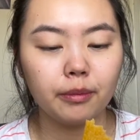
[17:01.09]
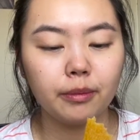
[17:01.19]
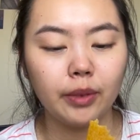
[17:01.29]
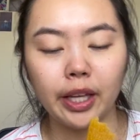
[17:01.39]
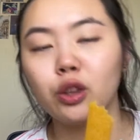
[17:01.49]

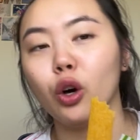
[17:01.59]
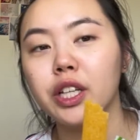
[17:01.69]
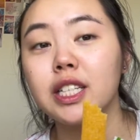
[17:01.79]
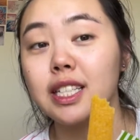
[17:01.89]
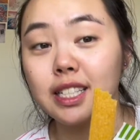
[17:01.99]
like
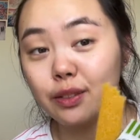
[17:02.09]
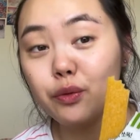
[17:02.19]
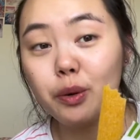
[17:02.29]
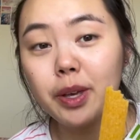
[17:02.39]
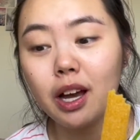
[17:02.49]
non-existent
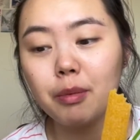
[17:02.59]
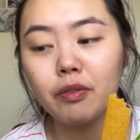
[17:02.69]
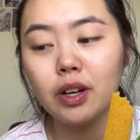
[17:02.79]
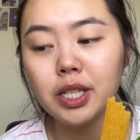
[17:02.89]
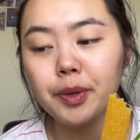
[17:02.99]
for me. I
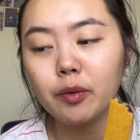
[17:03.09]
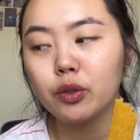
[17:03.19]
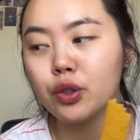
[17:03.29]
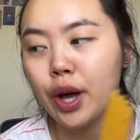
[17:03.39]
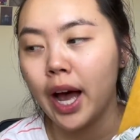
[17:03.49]
prefer something
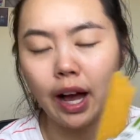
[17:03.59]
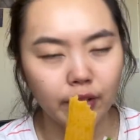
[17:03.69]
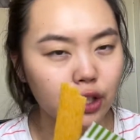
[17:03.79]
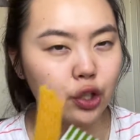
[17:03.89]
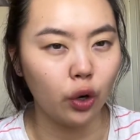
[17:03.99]
to have a
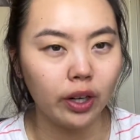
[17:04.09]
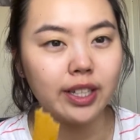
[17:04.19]
stronger